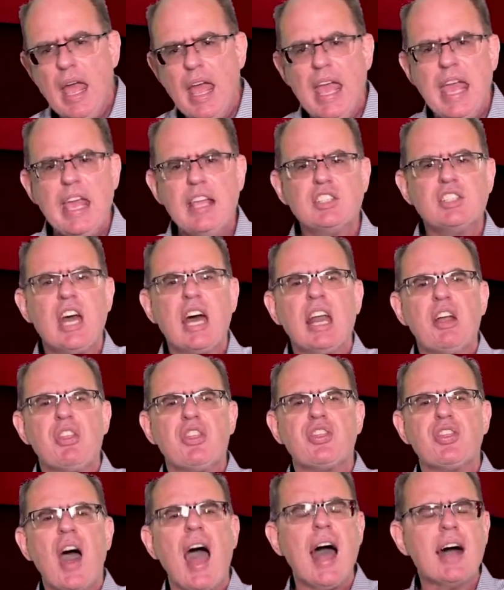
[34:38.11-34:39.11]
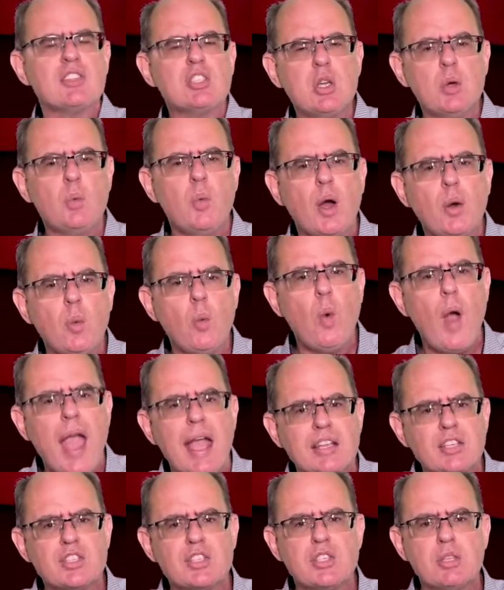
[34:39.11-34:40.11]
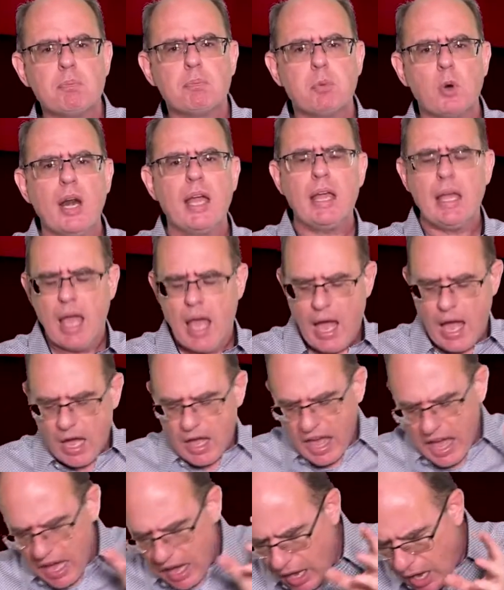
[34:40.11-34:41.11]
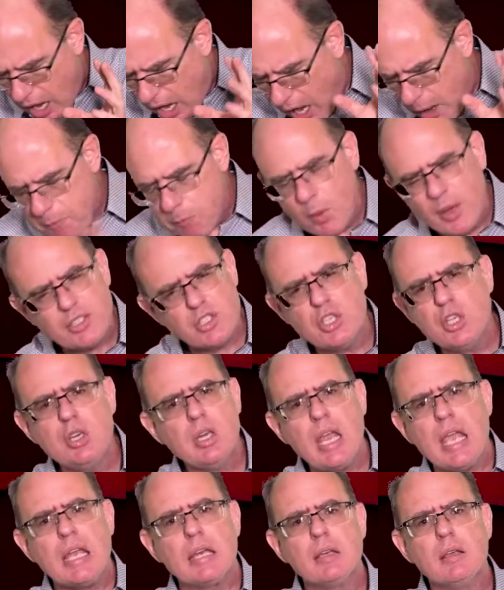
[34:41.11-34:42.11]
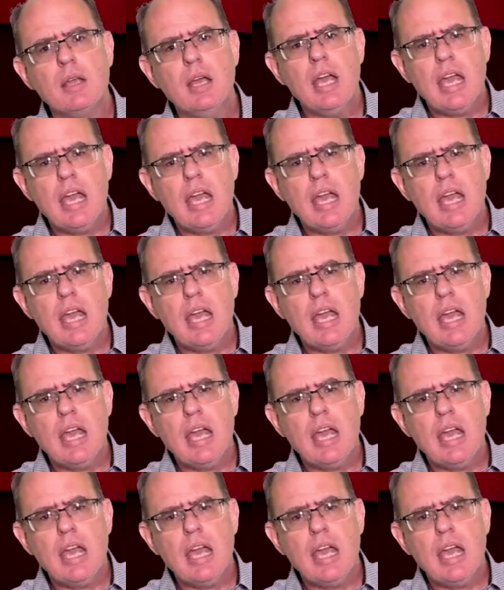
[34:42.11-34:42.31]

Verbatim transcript: He's got a thousand one ways to bring uh, up what you need.